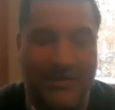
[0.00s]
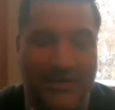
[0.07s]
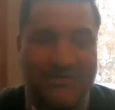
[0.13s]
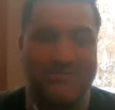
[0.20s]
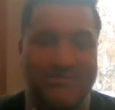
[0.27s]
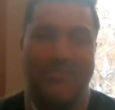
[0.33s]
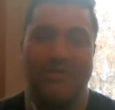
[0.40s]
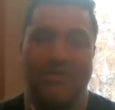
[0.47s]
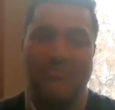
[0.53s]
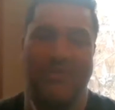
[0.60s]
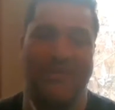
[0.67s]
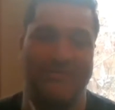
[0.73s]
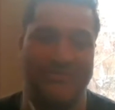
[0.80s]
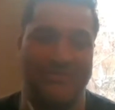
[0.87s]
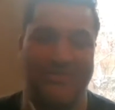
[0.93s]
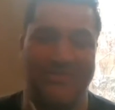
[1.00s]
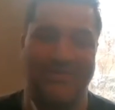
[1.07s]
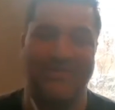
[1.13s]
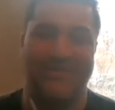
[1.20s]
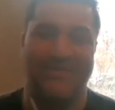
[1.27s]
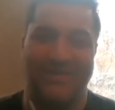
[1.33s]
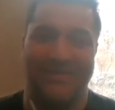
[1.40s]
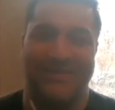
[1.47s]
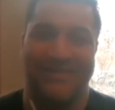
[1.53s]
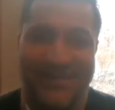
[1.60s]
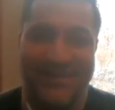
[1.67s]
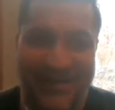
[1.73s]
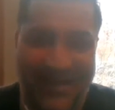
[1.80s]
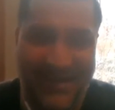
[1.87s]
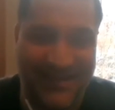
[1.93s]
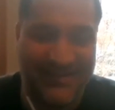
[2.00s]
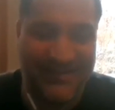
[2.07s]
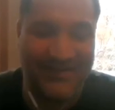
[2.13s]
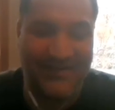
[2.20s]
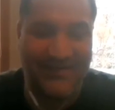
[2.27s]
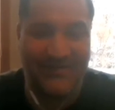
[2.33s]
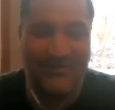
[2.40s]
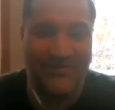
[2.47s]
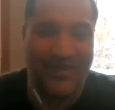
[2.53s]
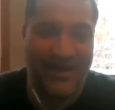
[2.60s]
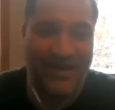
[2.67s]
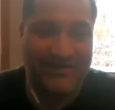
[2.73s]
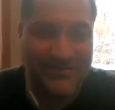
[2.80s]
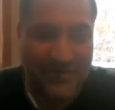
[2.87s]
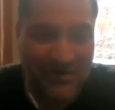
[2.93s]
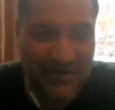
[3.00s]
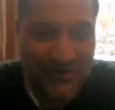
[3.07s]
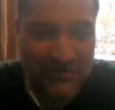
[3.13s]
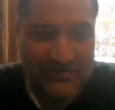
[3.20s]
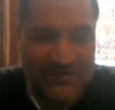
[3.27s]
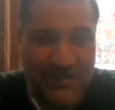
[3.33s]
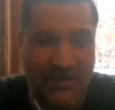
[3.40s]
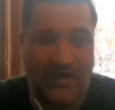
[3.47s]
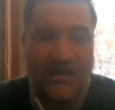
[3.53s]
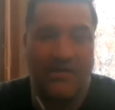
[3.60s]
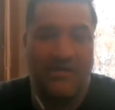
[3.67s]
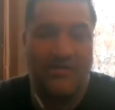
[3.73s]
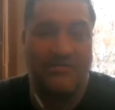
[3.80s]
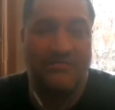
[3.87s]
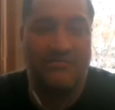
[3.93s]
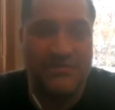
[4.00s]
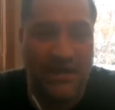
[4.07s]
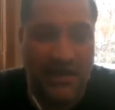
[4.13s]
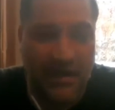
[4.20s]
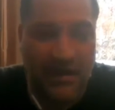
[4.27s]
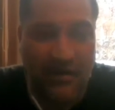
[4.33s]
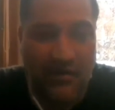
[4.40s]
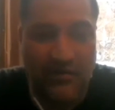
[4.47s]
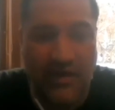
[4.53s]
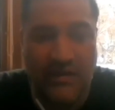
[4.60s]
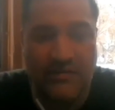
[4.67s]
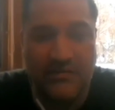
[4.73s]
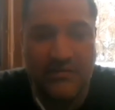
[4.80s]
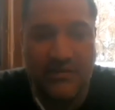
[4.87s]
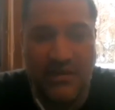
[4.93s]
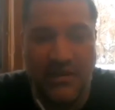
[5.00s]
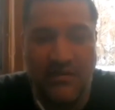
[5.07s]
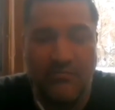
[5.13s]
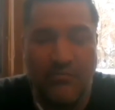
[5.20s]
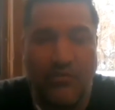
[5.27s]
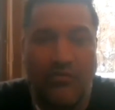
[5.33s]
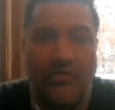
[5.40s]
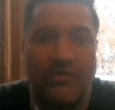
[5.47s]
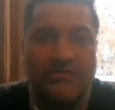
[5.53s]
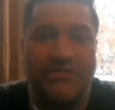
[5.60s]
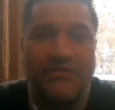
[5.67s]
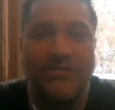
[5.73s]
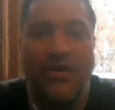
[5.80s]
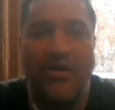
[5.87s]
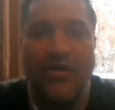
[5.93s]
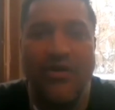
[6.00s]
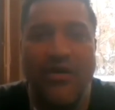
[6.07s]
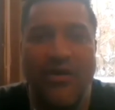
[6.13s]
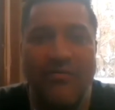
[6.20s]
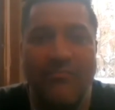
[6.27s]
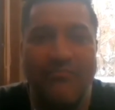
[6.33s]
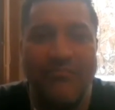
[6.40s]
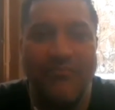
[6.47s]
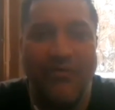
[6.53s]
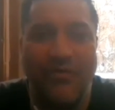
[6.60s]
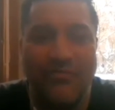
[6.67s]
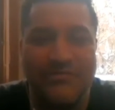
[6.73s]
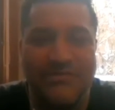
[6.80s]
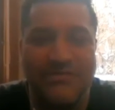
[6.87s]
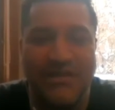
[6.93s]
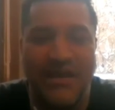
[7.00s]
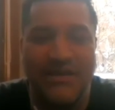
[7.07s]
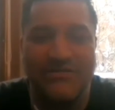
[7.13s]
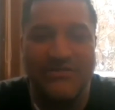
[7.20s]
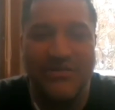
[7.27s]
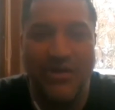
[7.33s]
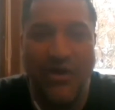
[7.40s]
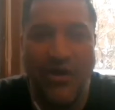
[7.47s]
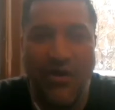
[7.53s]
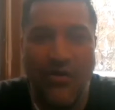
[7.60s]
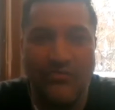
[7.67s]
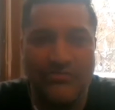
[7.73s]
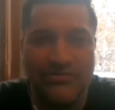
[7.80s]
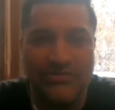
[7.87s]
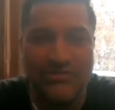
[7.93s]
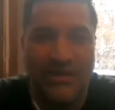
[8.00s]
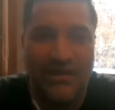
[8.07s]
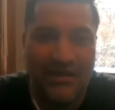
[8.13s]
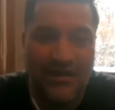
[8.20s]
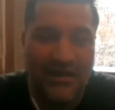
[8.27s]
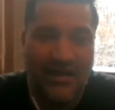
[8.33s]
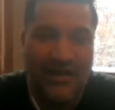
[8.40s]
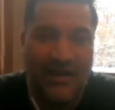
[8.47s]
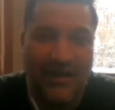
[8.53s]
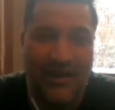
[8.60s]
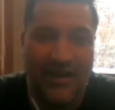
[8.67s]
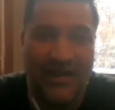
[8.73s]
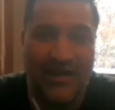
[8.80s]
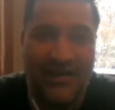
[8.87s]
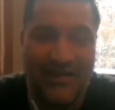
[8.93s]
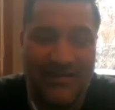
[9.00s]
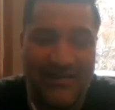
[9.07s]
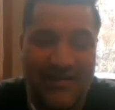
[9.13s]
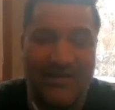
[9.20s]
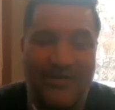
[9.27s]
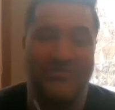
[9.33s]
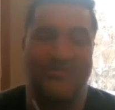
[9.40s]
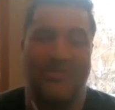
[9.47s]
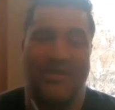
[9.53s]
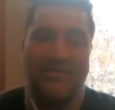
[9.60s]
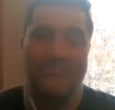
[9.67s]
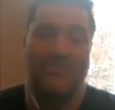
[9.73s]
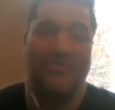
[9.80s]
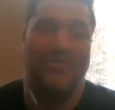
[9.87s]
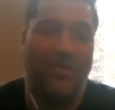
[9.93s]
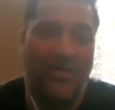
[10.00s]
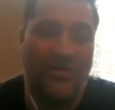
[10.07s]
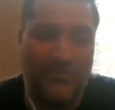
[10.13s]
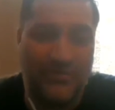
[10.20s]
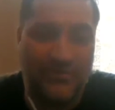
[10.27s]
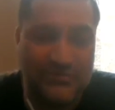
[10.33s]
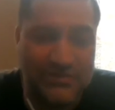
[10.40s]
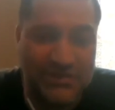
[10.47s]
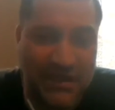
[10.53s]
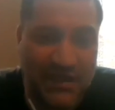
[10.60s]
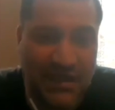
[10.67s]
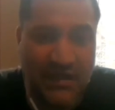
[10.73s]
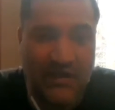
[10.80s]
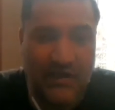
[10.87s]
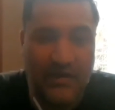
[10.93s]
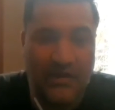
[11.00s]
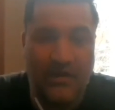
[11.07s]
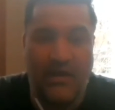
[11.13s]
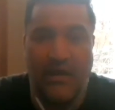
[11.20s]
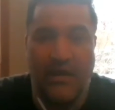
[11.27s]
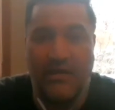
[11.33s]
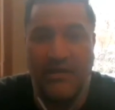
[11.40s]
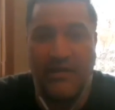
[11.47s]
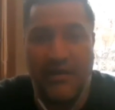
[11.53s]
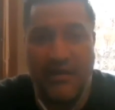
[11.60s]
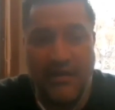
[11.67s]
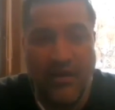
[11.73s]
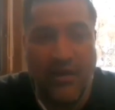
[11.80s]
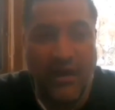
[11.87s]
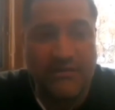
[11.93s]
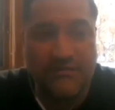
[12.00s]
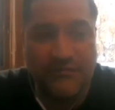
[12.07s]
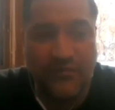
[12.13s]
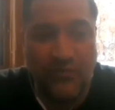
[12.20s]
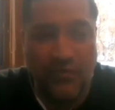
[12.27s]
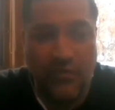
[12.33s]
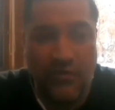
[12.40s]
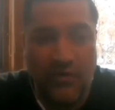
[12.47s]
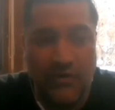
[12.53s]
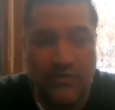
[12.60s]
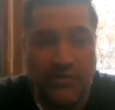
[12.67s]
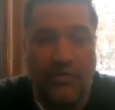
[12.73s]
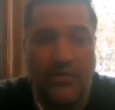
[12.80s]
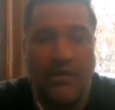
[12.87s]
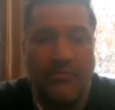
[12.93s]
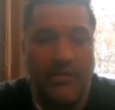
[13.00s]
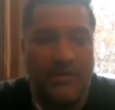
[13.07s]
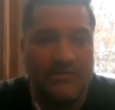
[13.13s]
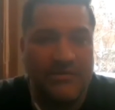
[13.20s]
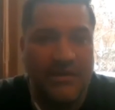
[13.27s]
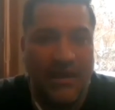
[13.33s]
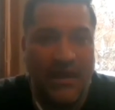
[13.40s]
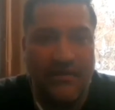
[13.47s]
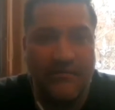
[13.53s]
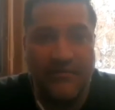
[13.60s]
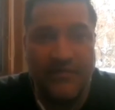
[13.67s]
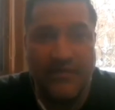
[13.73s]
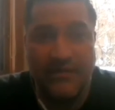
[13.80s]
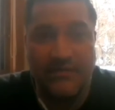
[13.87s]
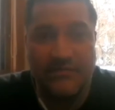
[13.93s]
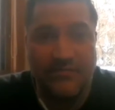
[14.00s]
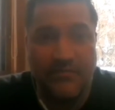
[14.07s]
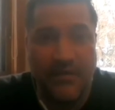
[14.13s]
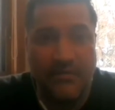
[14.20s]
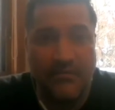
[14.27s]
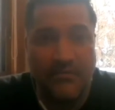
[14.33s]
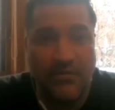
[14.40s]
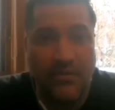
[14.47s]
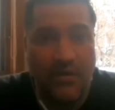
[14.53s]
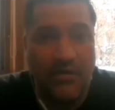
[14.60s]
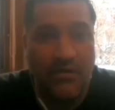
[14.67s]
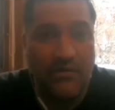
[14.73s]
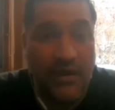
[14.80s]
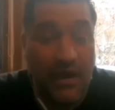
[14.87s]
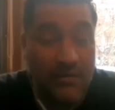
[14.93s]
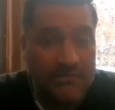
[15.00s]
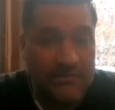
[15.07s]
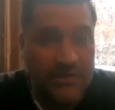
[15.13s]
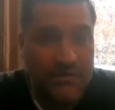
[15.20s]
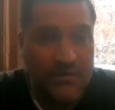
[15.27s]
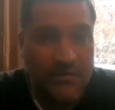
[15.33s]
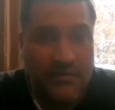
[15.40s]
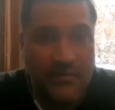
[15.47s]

it's my pleasure. And you guys heard Oginga. Check it out at teamcrushit.com/coach. And you can have a call with Oginga. And then as for your Limitless Life, it is available on Amazon?